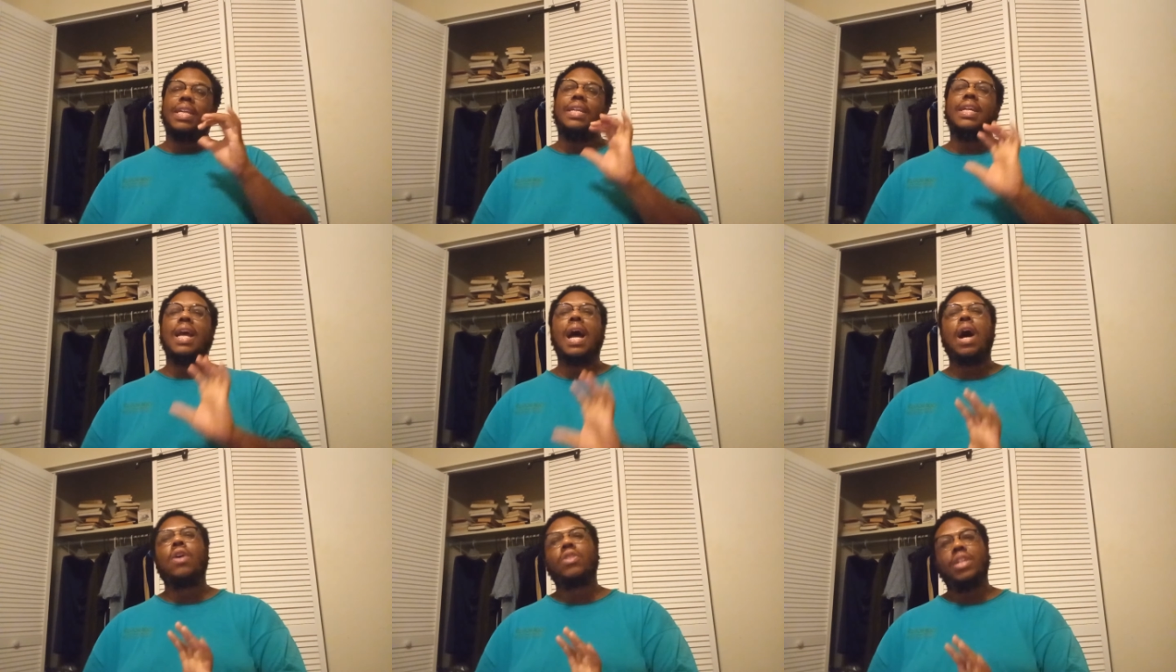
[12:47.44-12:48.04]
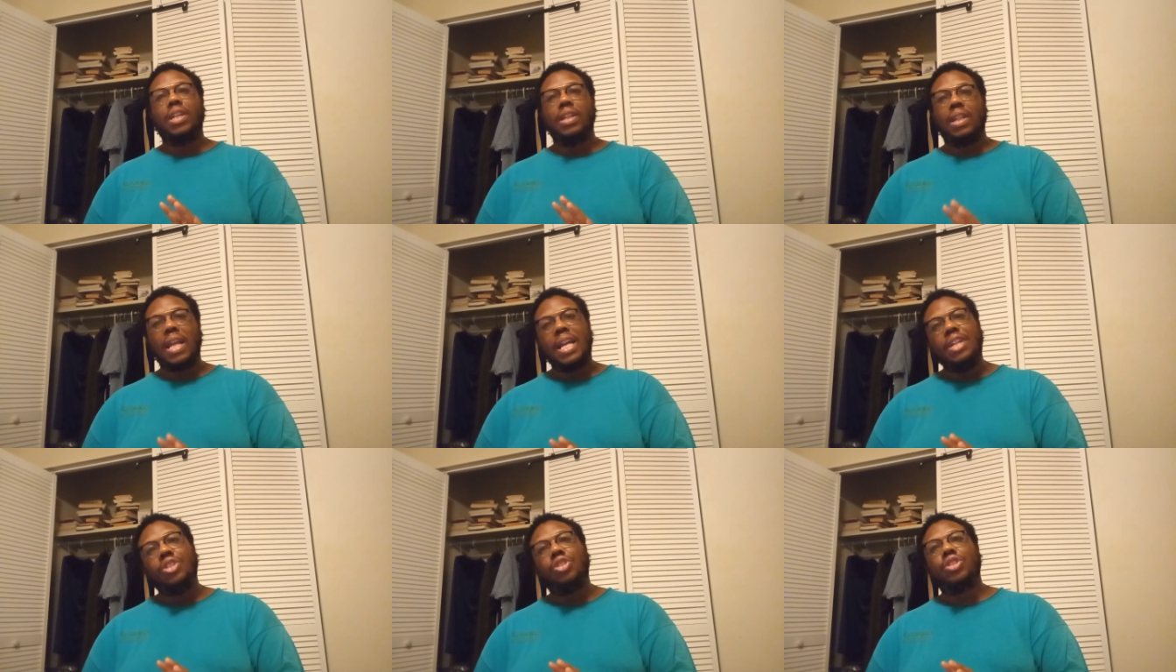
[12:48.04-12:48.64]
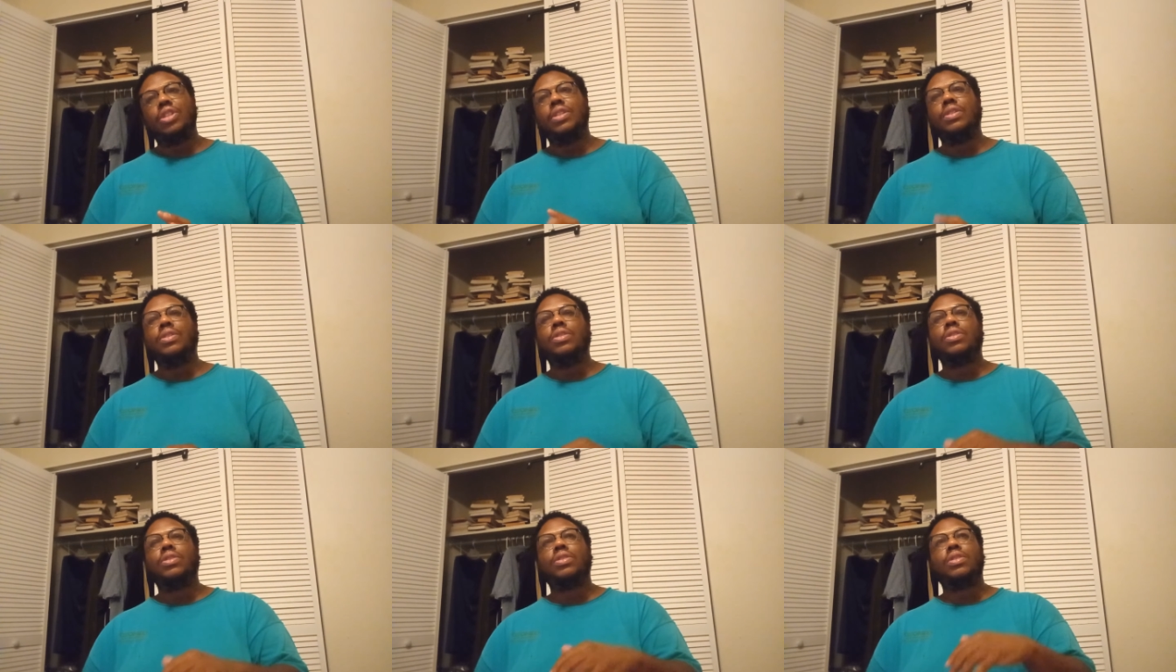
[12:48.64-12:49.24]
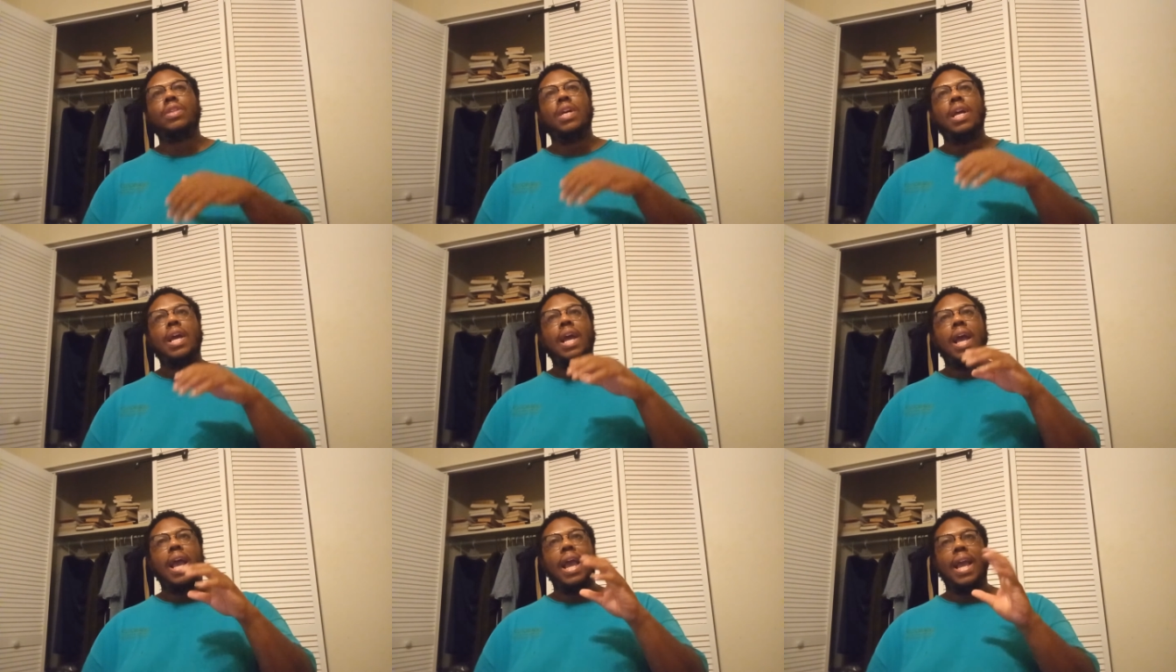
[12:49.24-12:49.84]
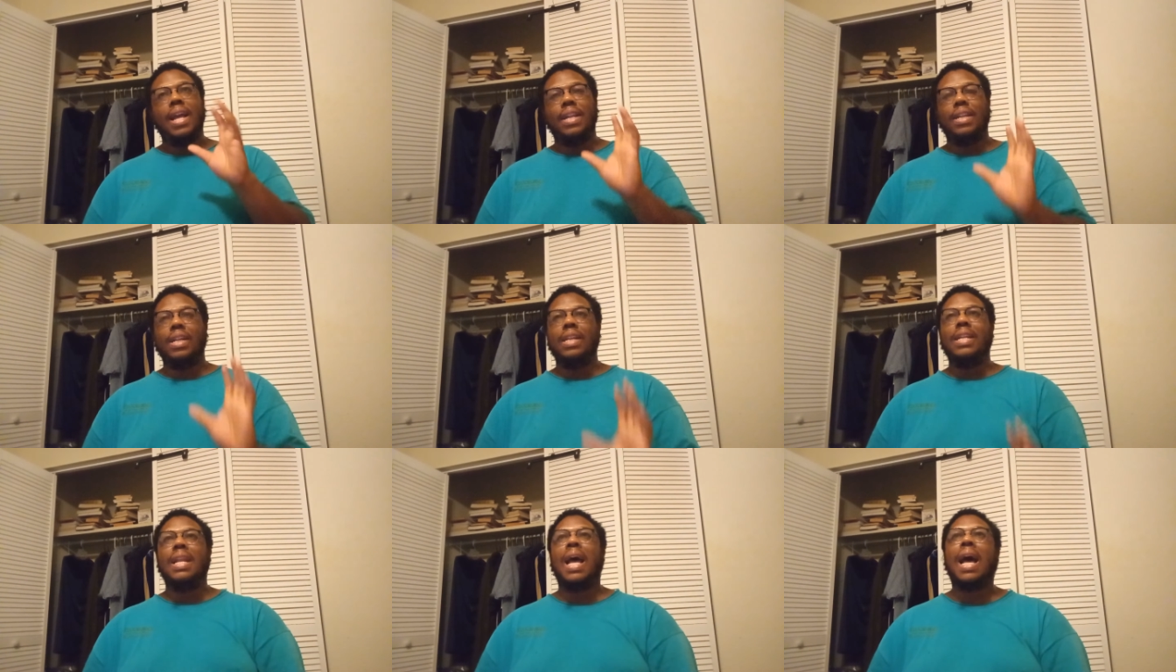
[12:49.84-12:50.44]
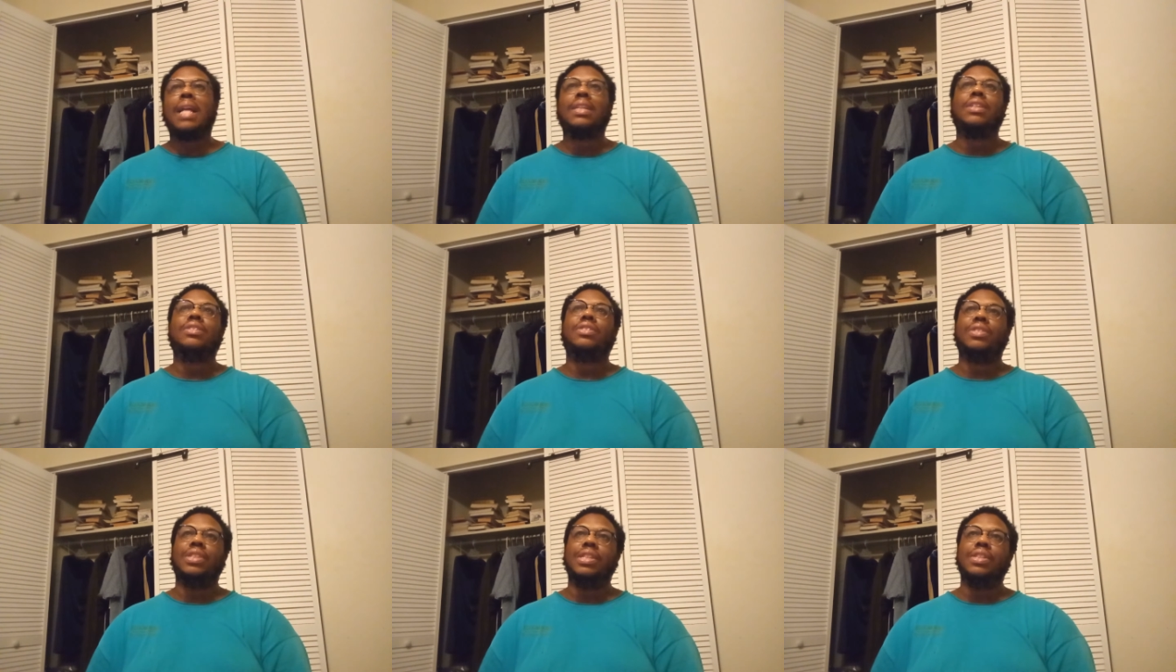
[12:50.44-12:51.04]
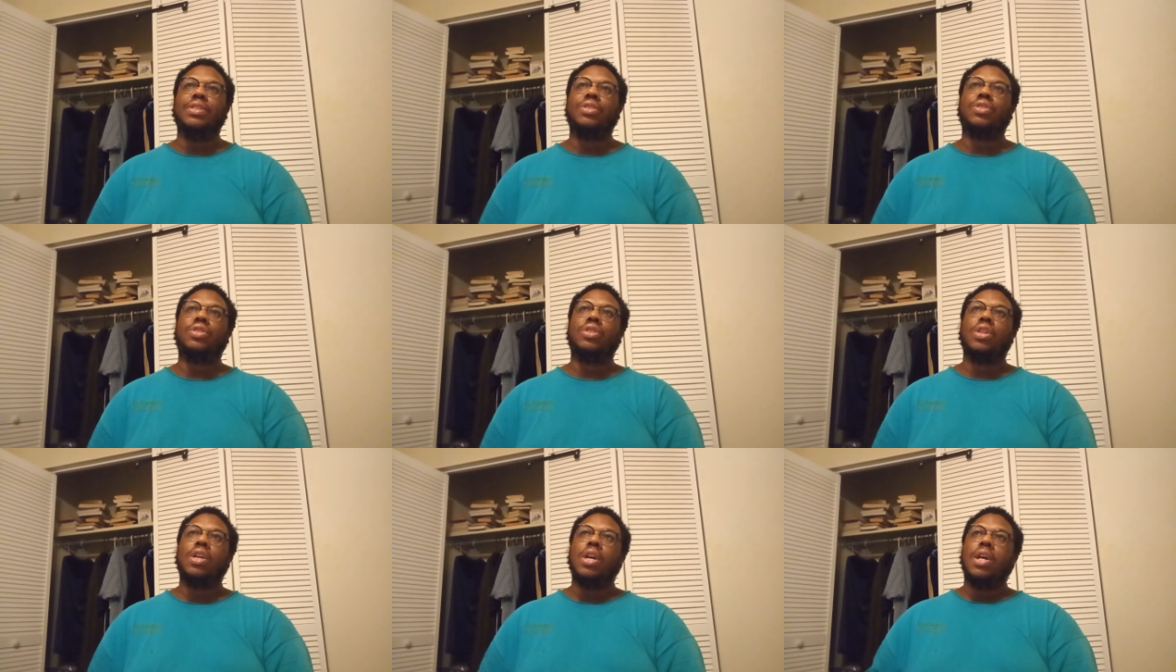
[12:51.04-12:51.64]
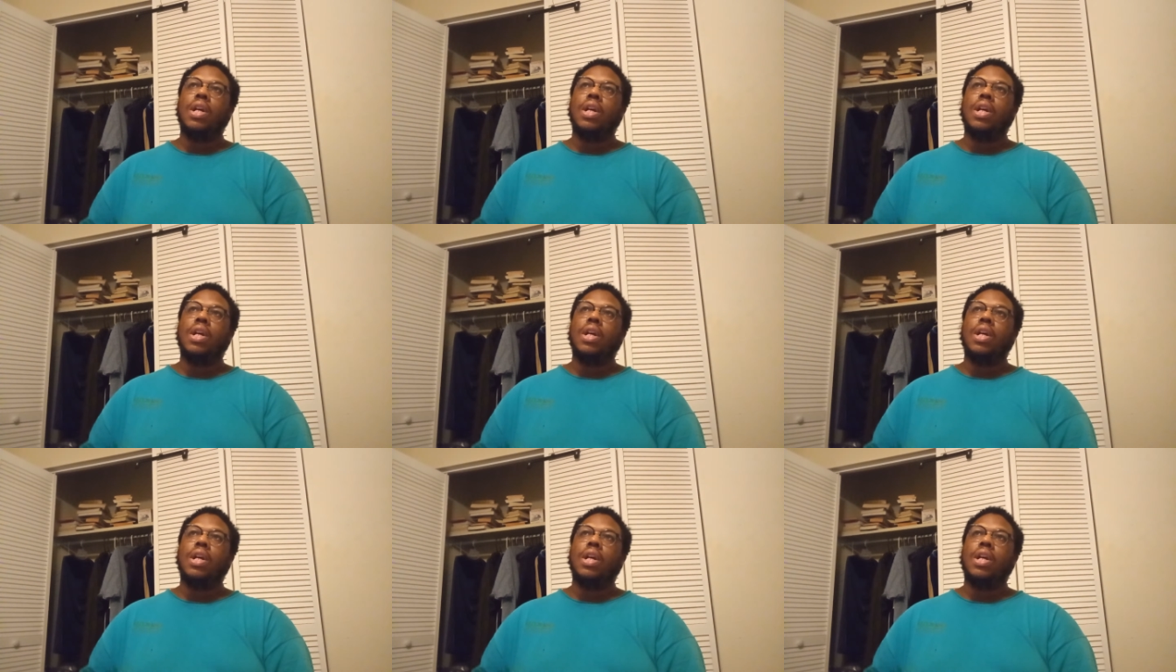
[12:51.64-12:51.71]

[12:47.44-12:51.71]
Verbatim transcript: calculations and analysis